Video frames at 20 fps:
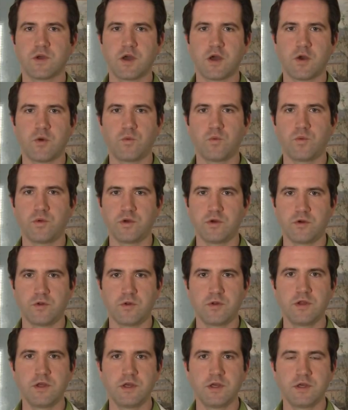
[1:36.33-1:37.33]

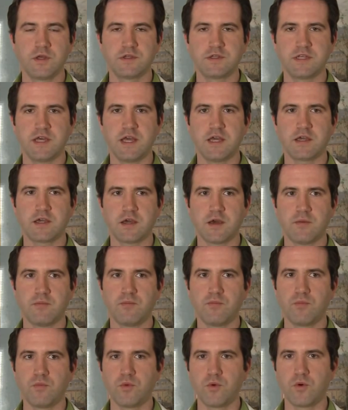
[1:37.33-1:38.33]
we'll take a
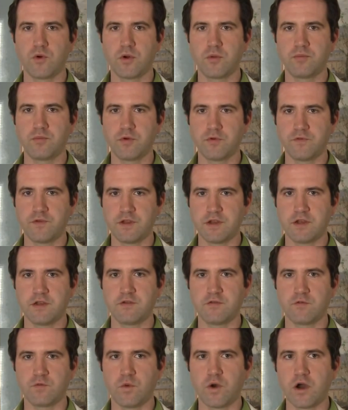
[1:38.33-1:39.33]
more
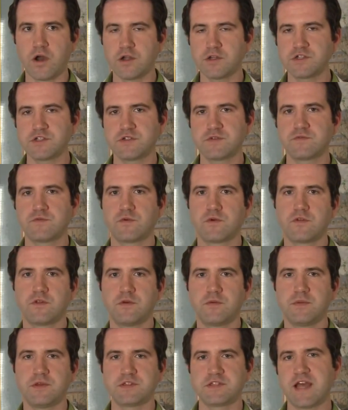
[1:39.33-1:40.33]
preventative watch for them,